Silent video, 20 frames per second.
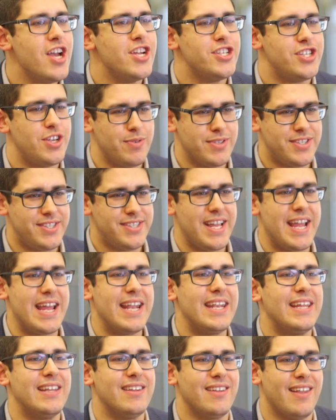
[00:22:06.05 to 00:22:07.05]
She would
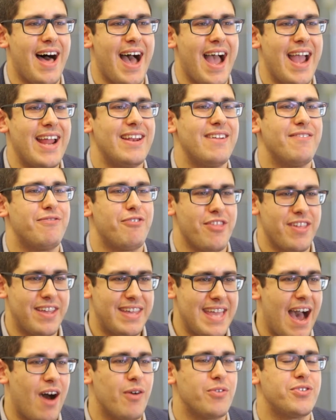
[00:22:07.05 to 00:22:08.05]
stand in line for the
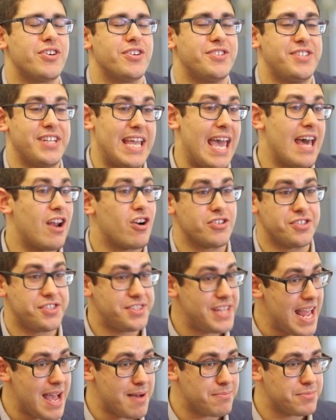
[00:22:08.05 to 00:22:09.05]
counter to get her
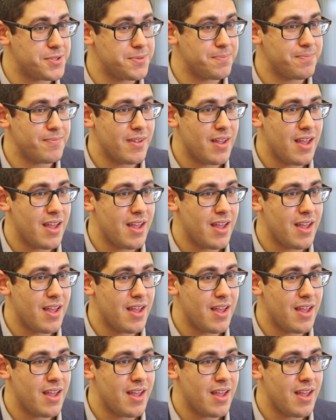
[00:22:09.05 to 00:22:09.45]
stamps.